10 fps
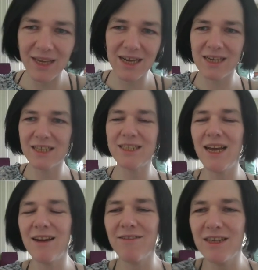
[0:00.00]
English
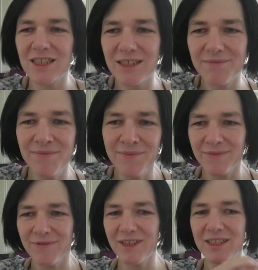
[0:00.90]
language
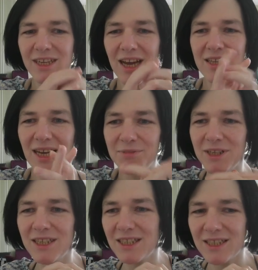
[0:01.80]
which they
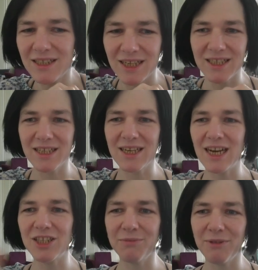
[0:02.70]
accepted, and it
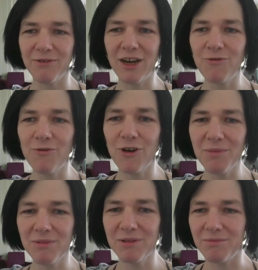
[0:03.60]
had to be well
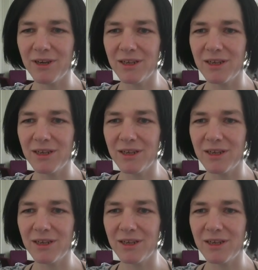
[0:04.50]
formed.